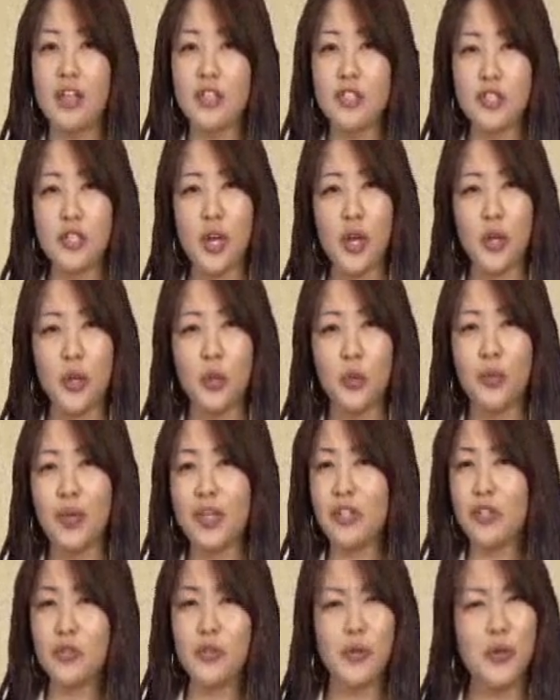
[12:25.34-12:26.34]
So,
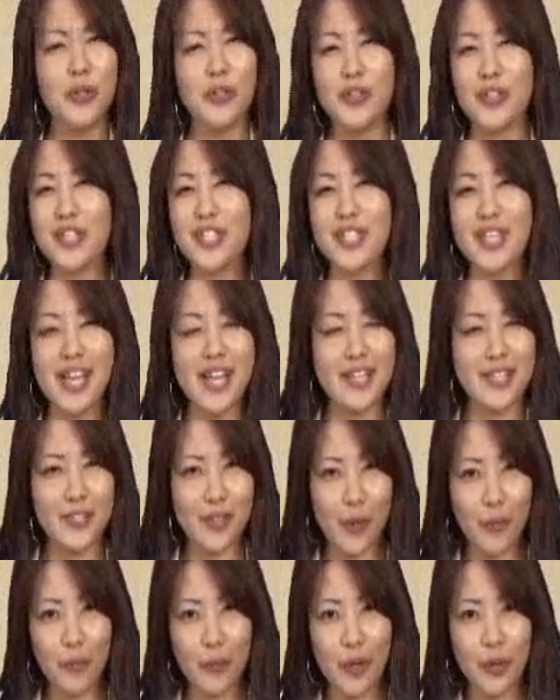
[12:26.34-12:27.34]
when you don't understand
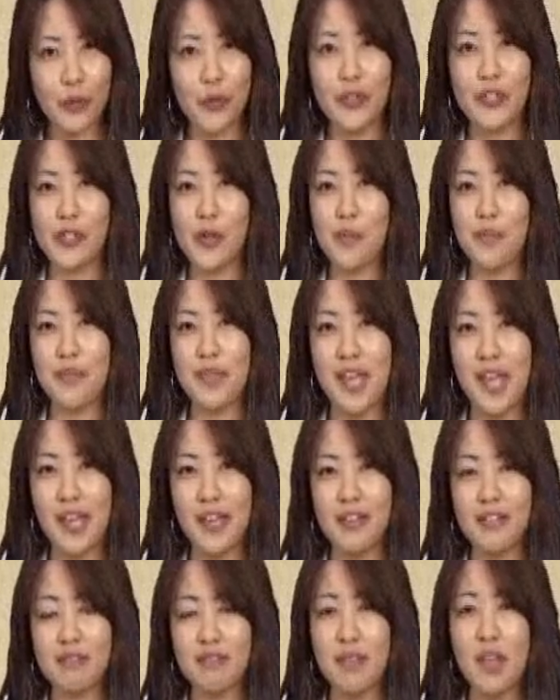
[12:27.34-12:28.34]
someone or
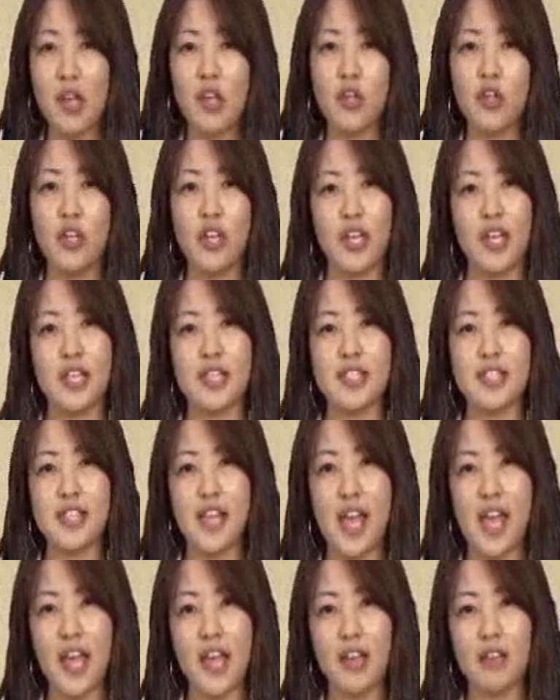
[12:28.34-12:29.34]
something, you can
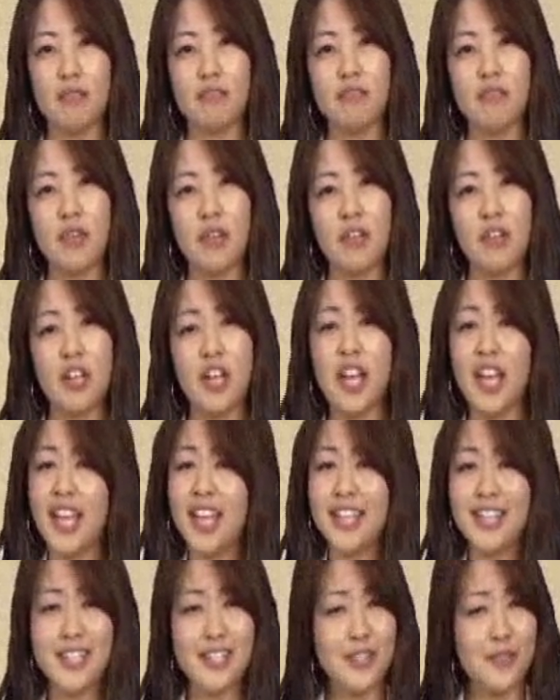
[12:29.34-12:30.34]
say,
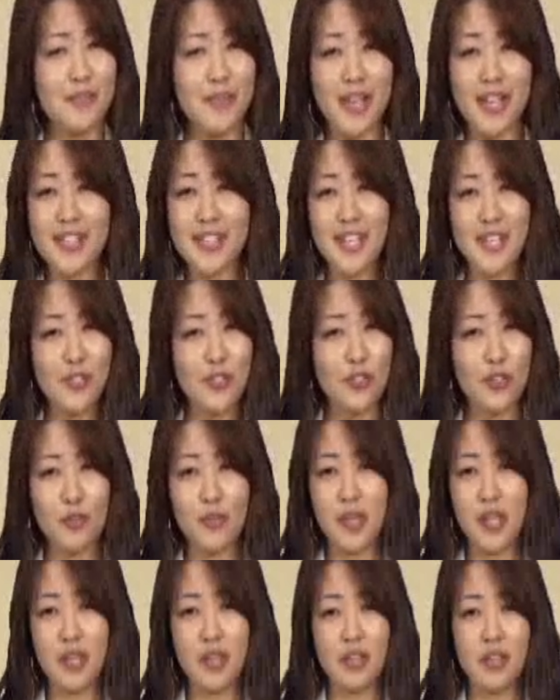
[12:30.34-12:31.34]
it doesn't make sense to
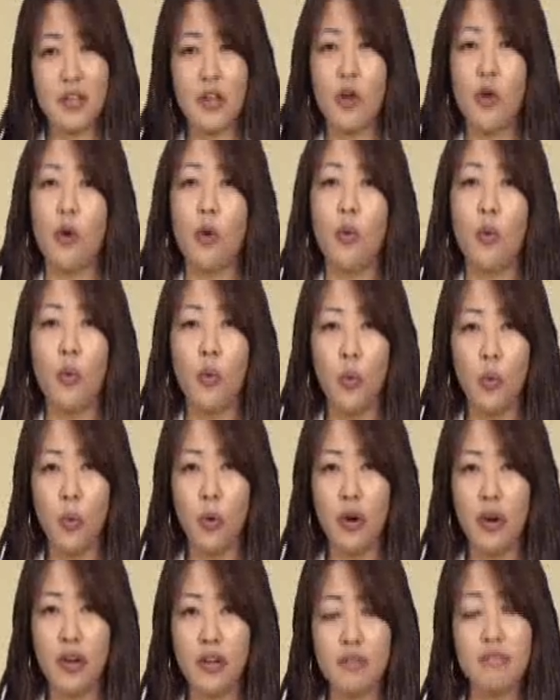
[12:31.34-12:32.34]
me.
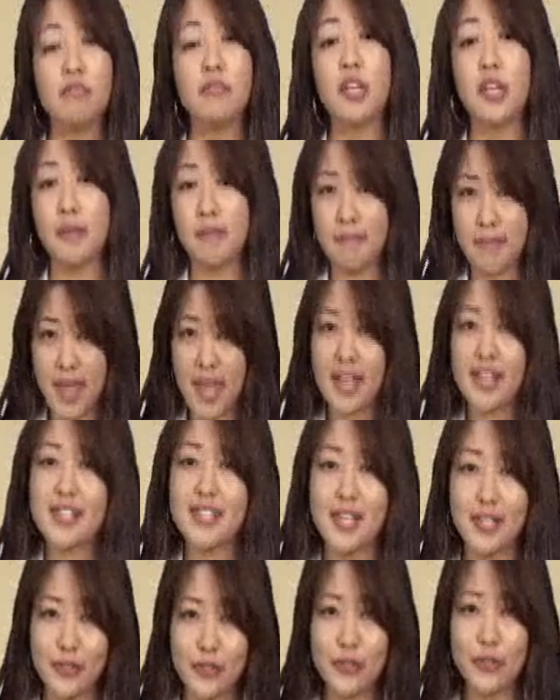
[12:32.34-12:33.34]
Or, it makes
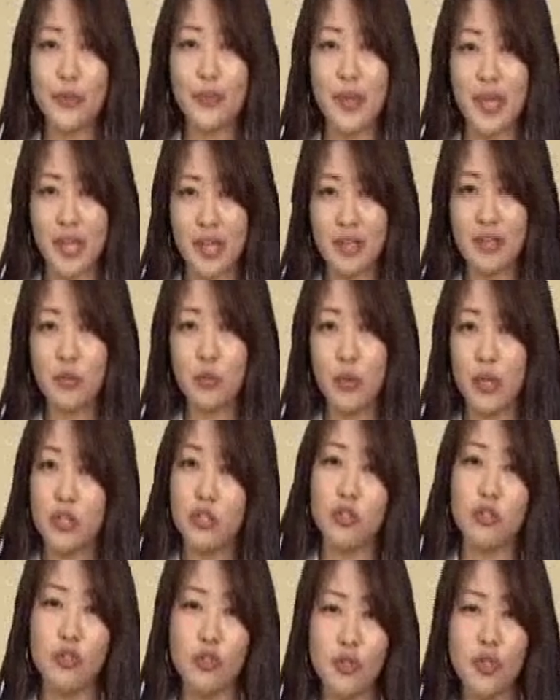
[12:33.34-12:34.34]
sense to me
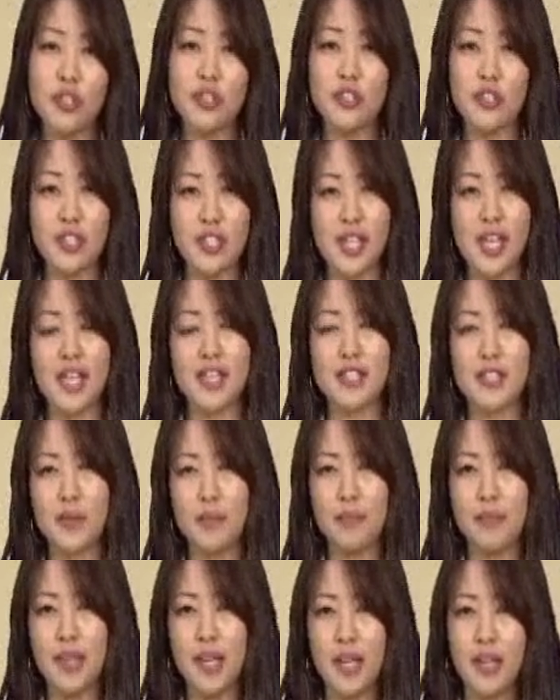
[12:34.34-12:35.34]
when you do understand
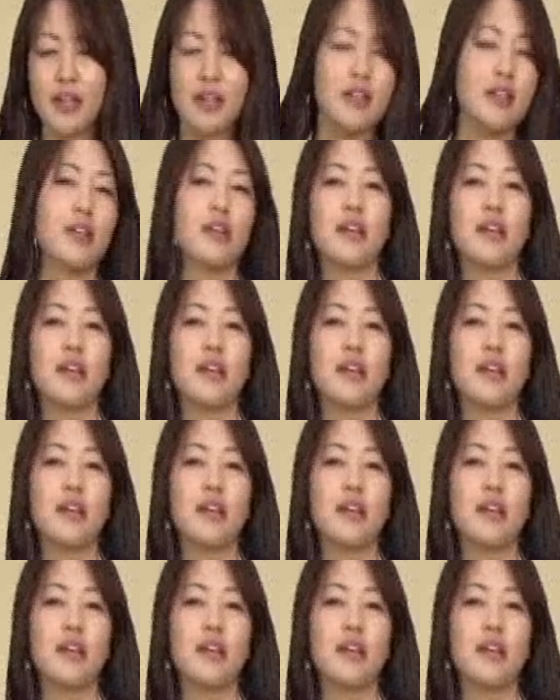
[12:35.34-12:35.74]
something.